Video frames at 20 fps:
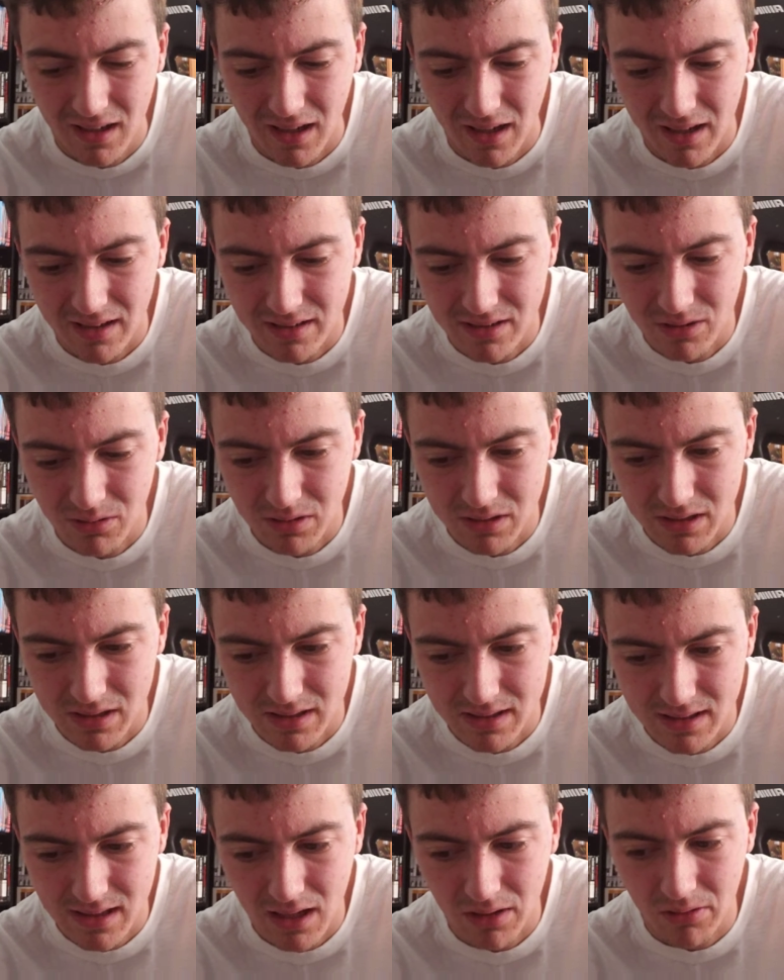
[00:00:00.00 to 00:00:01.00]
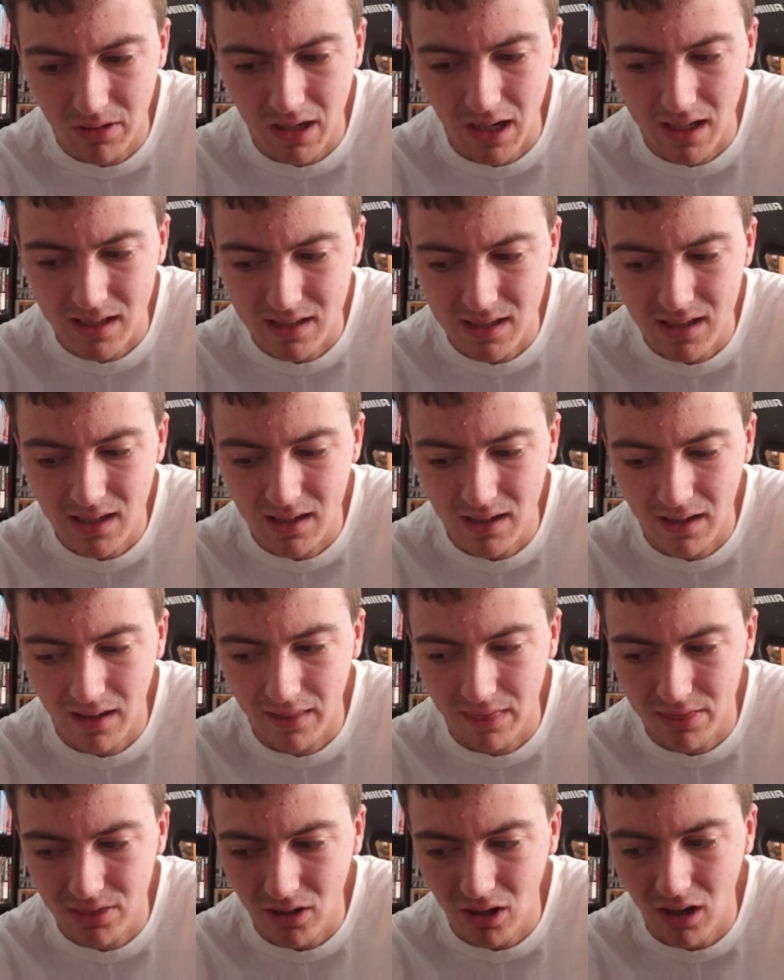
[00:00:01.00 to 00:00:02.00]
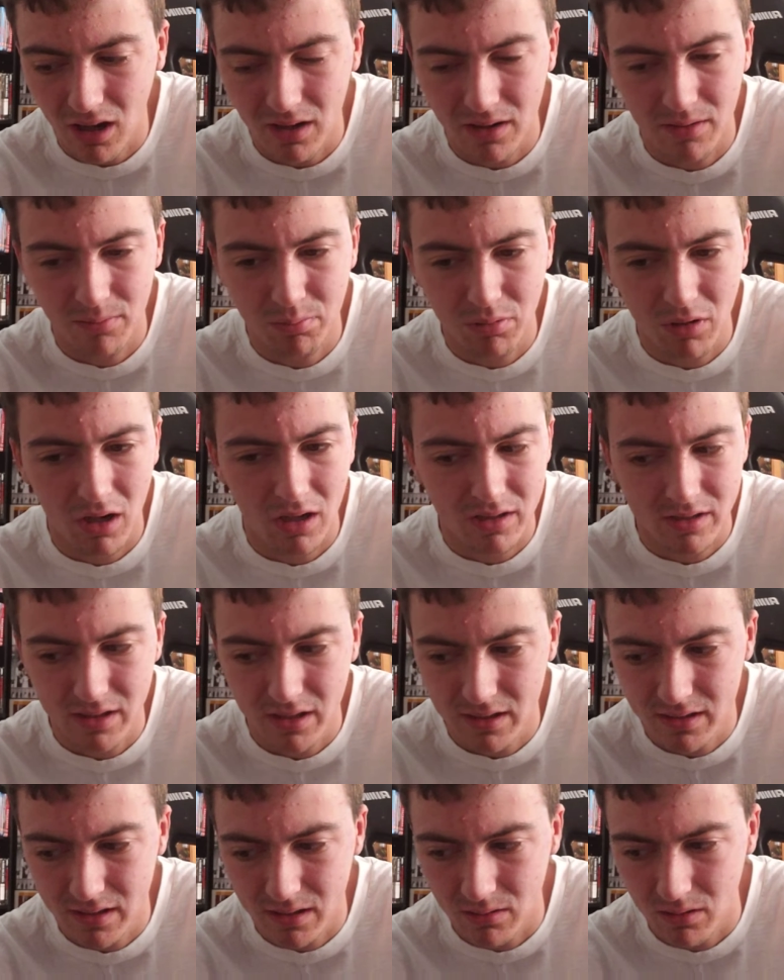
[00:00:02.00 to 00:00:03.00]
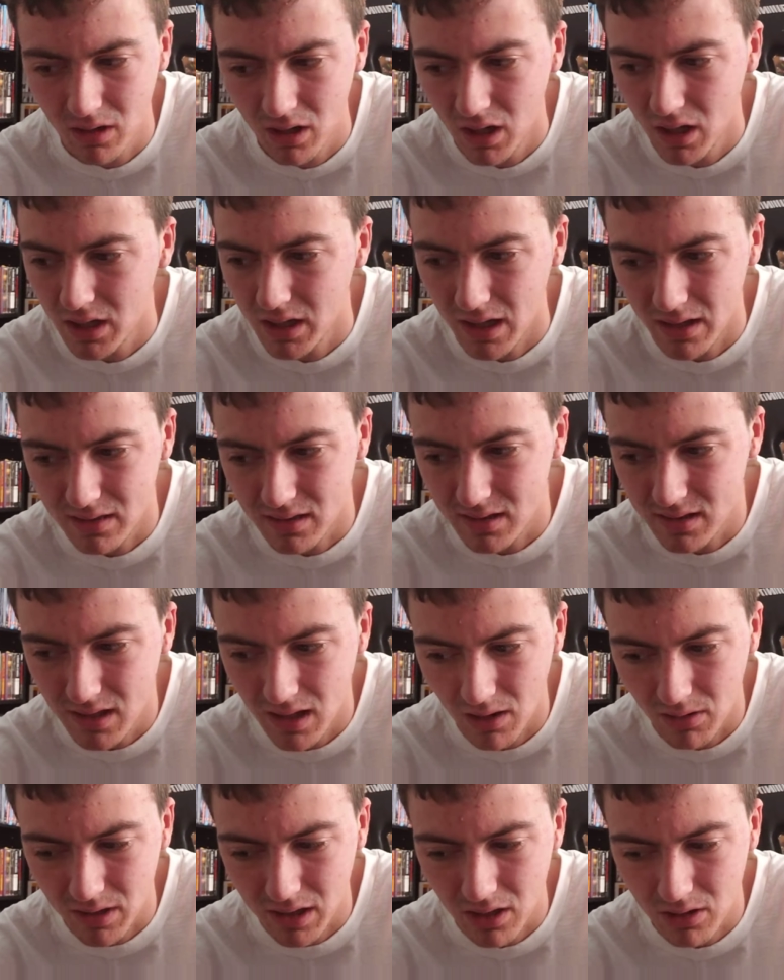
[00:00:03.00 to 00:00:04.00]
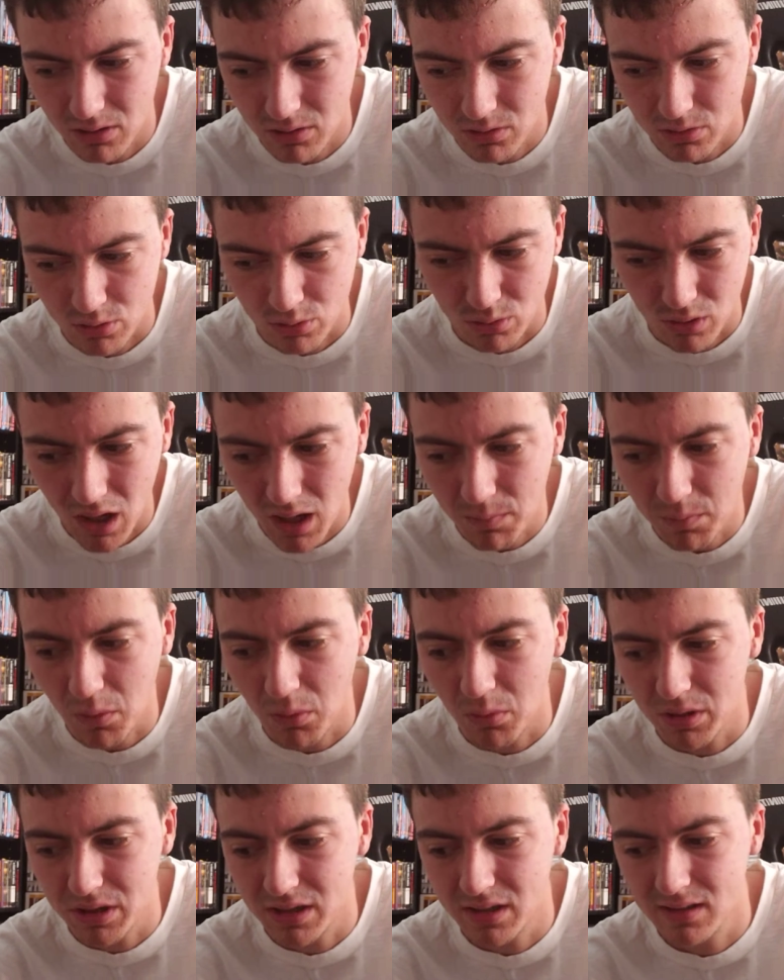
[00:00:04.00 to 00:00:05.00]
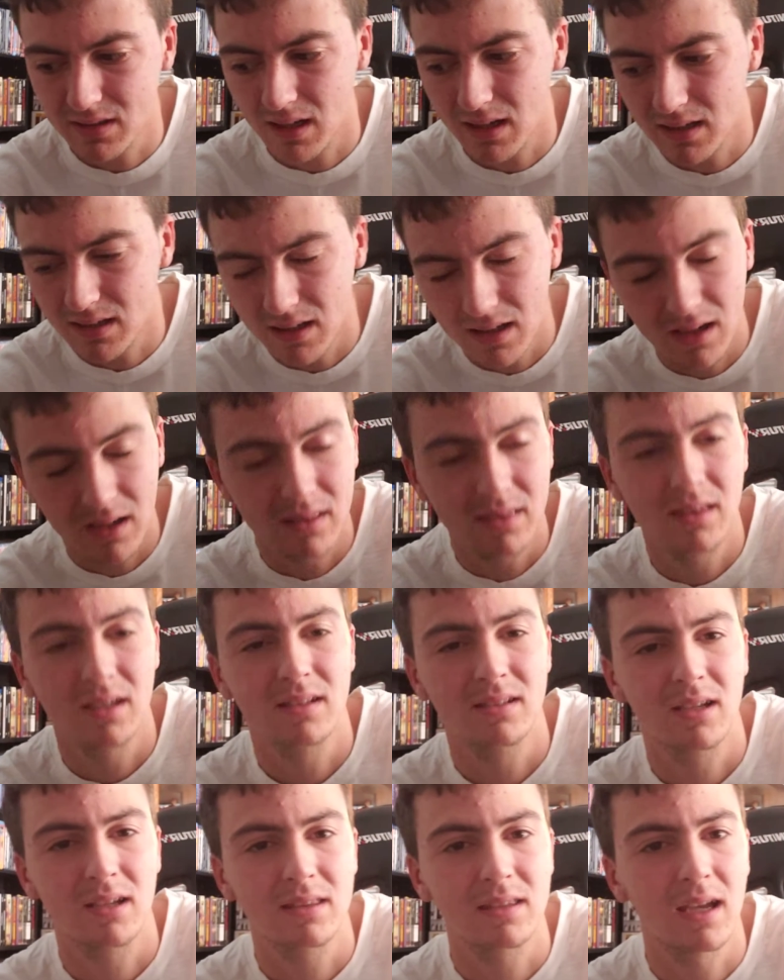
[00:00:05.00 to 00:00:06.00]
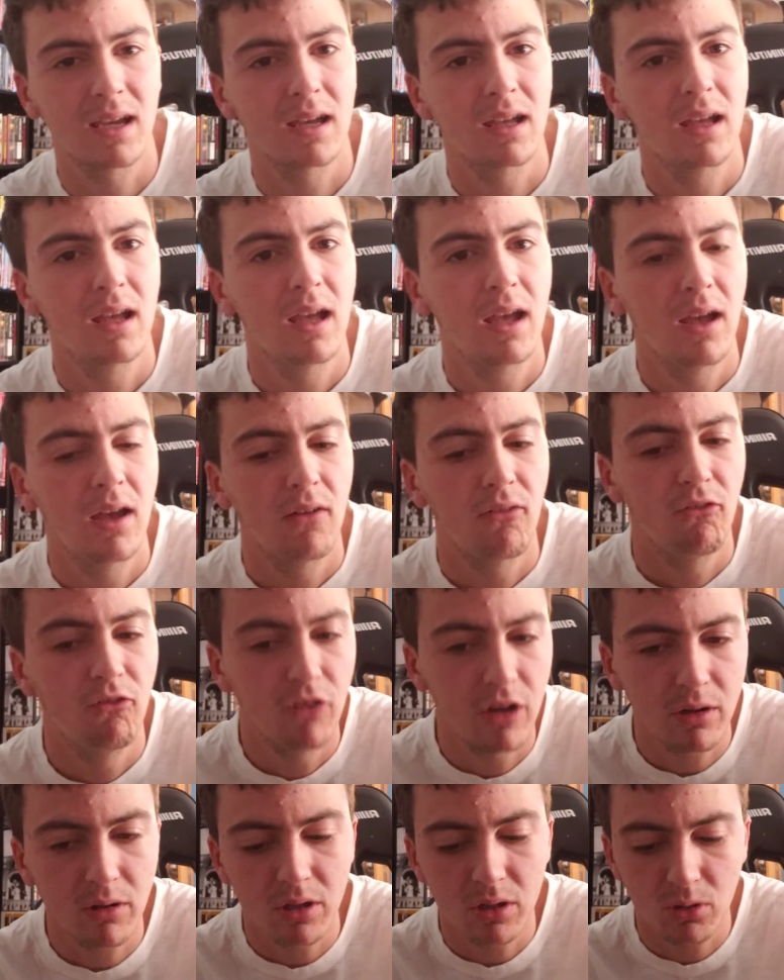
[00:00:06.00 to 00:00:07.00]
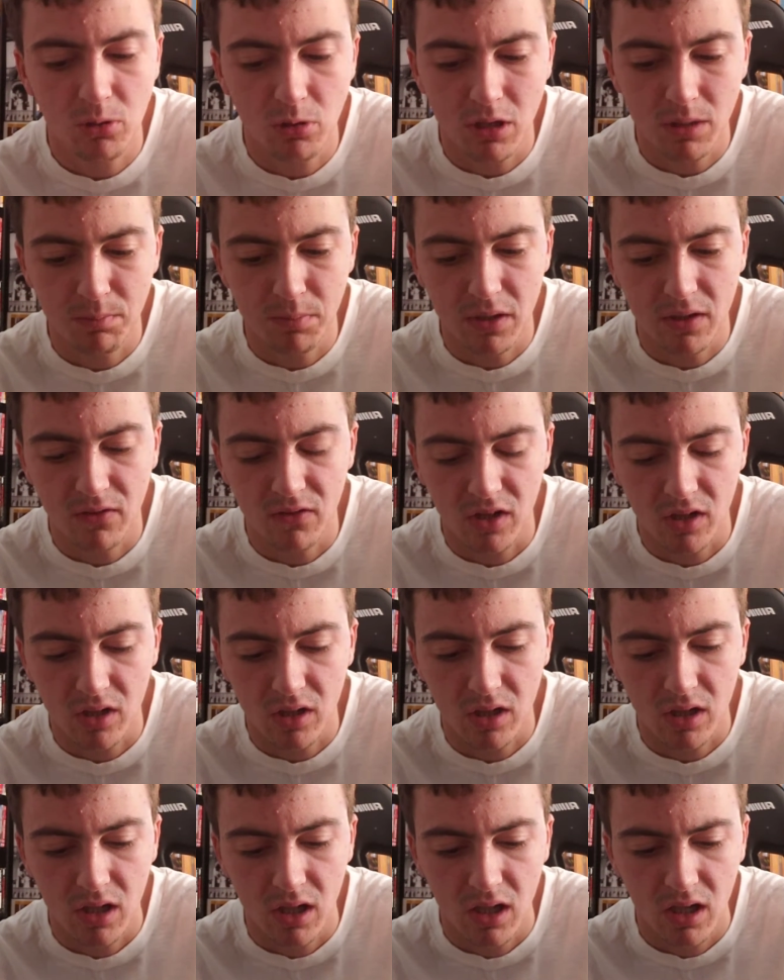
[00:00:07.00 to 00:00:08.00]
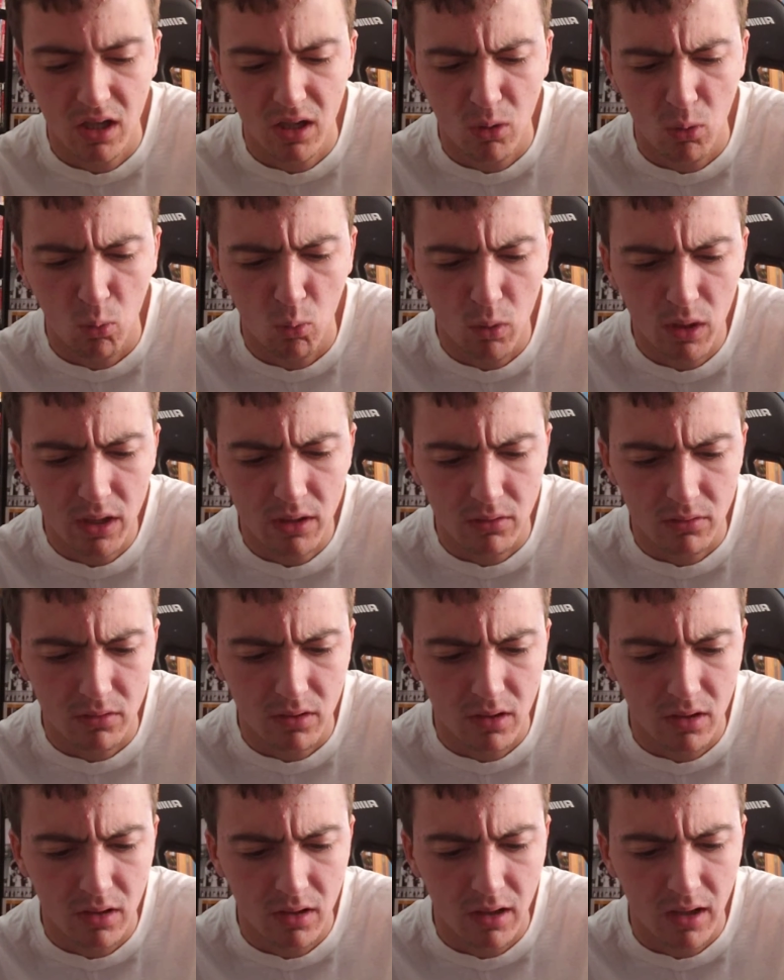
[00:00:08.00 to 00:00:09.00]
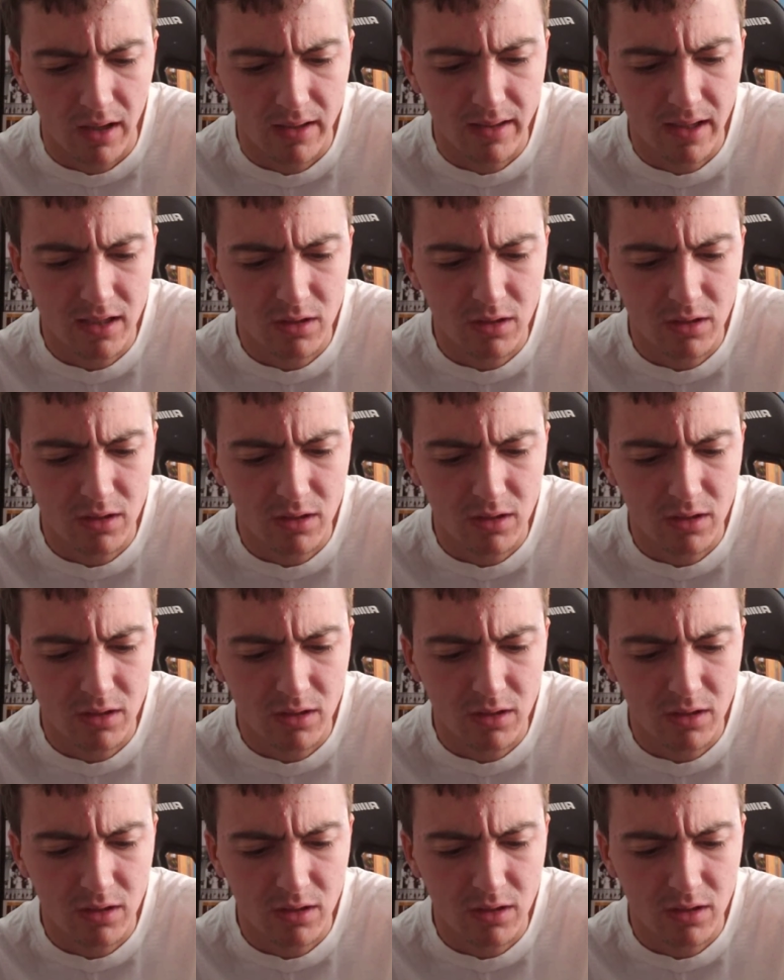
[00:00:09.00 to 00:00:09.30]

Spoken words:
And so it's a scary idea and thought and process, and you have to see how characters grapple with this idea and things like that. Very creepy, very weird. And